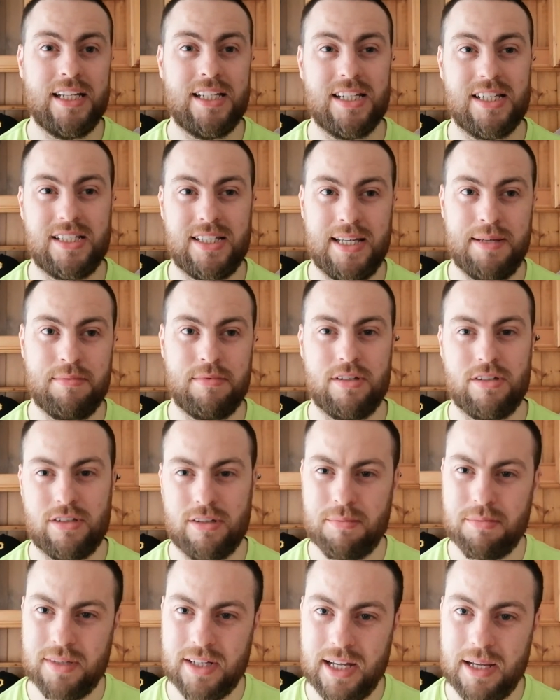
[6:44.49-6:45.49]
He just seems to
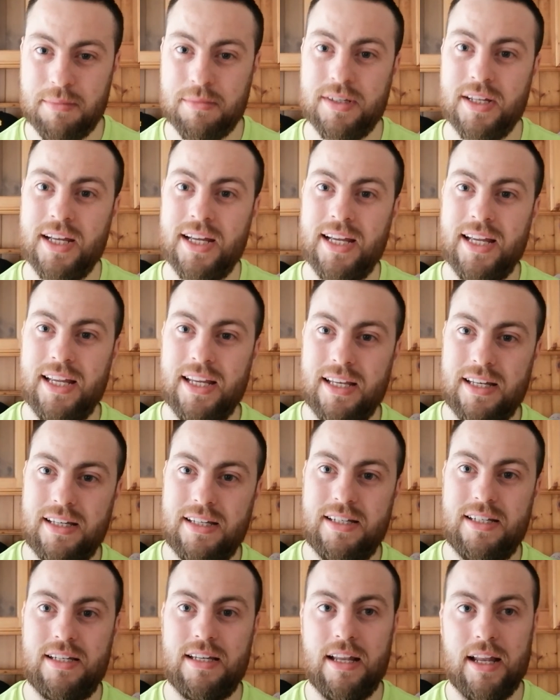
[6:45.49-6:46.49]
sometimes
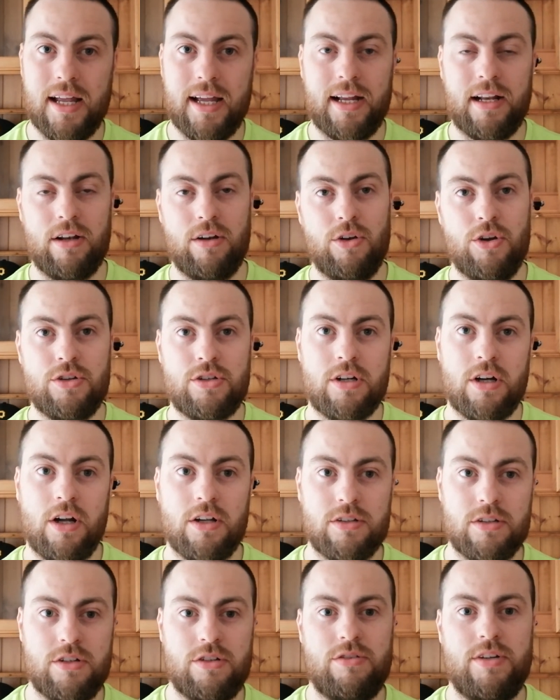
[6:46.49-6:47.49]
lose
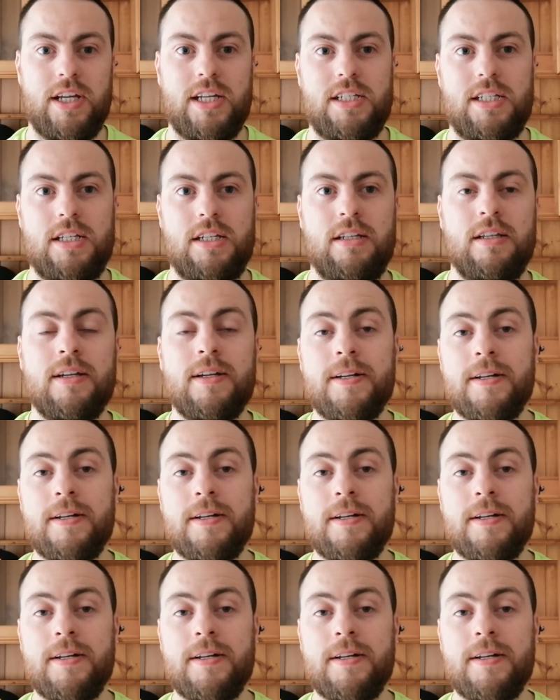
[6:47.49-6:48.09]
concentration.